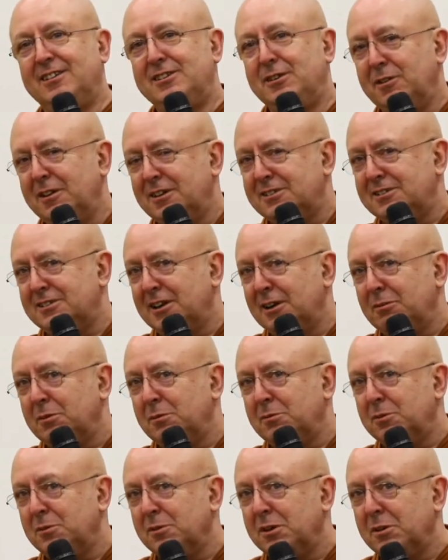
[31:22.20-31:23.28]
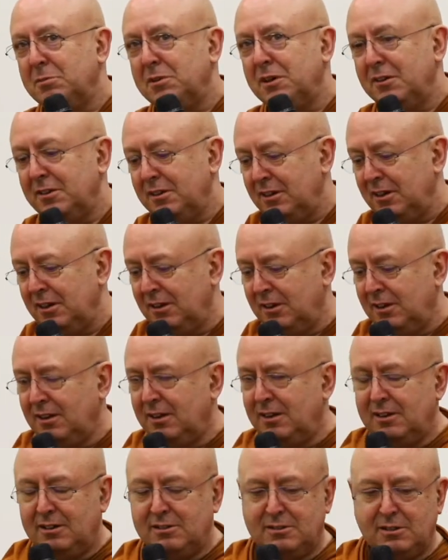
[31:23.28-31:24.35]
Do you understand what I'm talking about there?
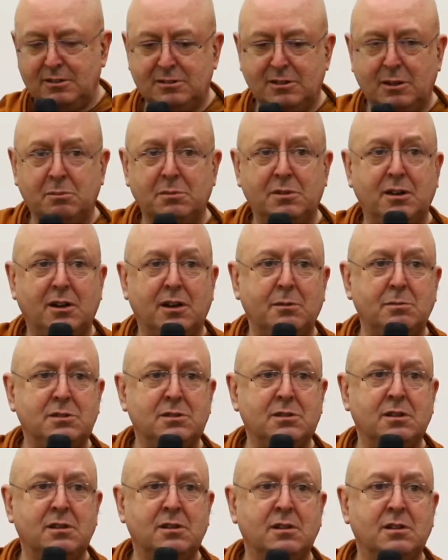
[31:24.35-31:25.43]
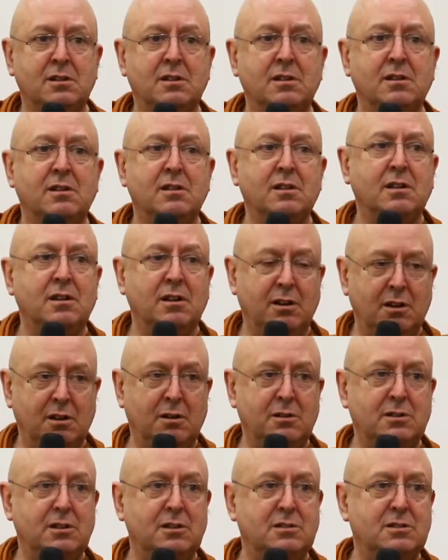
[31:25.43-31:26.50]
So sometimes,
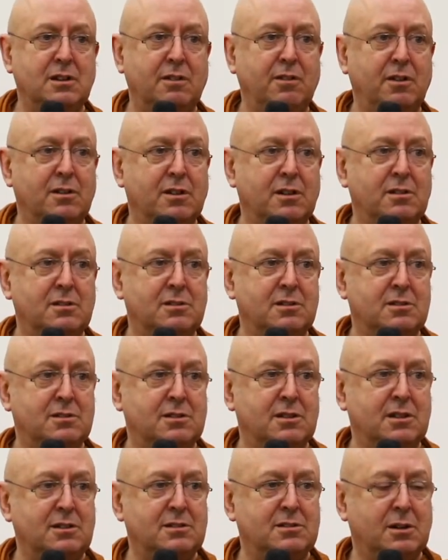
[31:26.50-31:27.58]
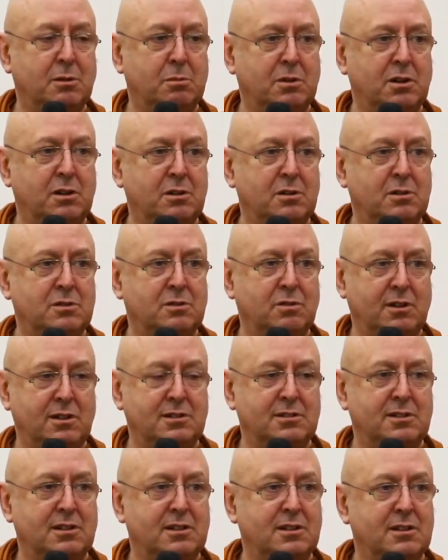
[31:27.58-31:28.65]
just if you go to see someone who's very
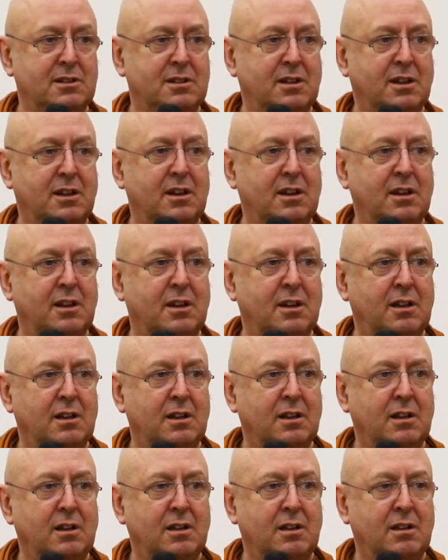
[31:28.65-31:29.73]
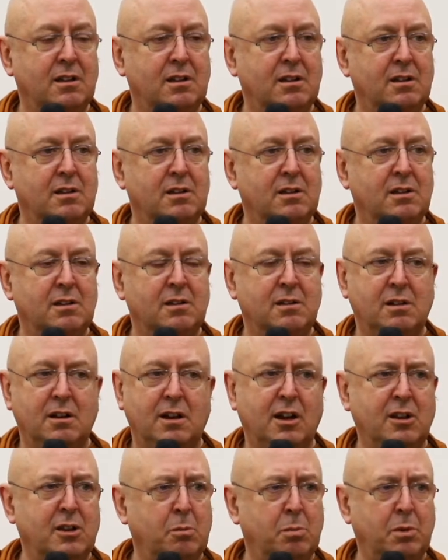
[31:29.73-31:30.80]
sick and dying,
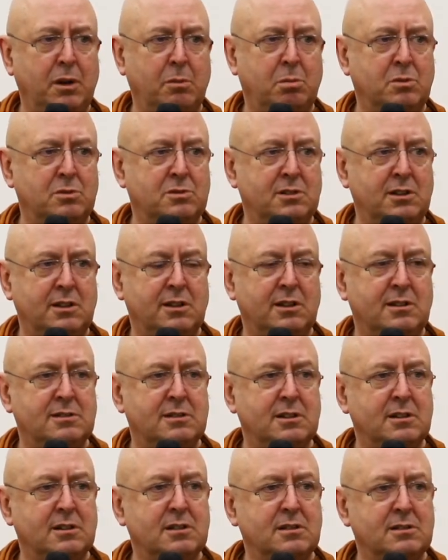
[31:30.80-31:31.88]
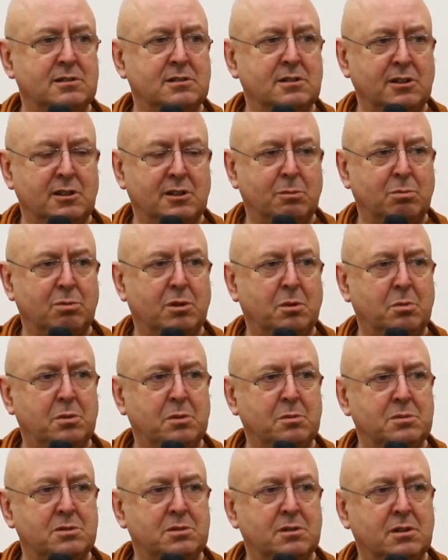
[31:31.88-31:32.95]
other people see their sickness, see their
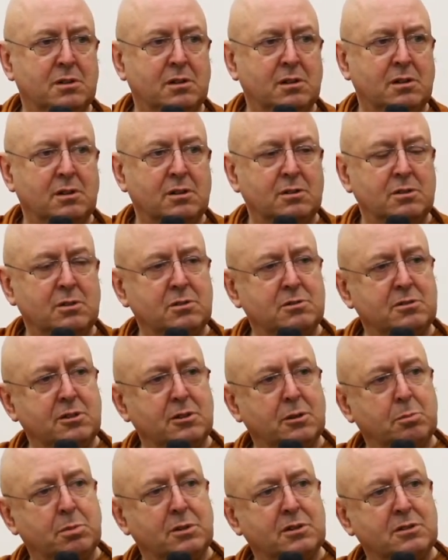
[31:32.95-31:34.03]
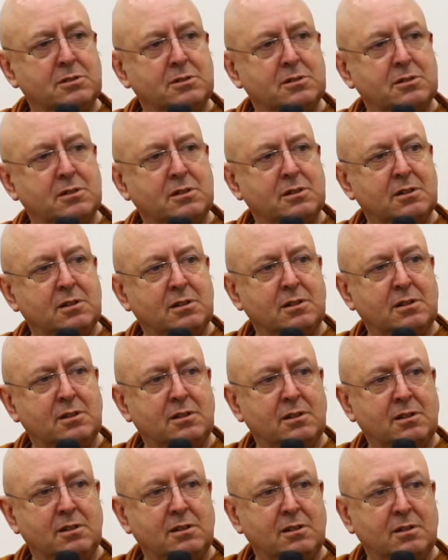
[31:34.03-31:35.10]
problems. You see the person.
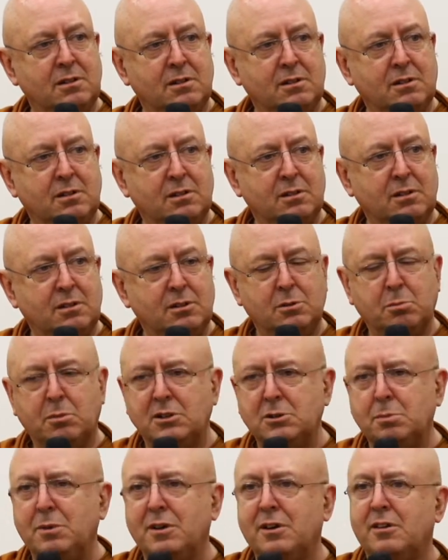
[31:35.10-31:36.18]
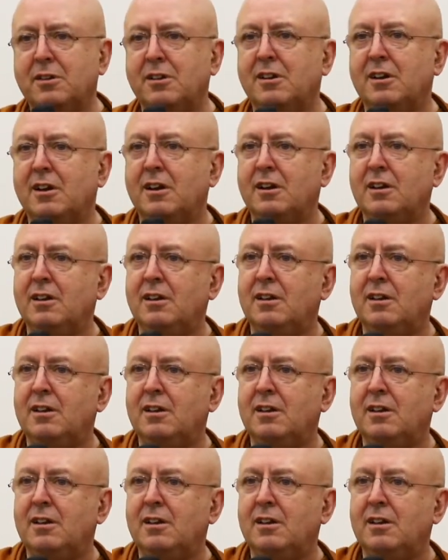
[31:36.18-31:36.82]
It's much bigger than that.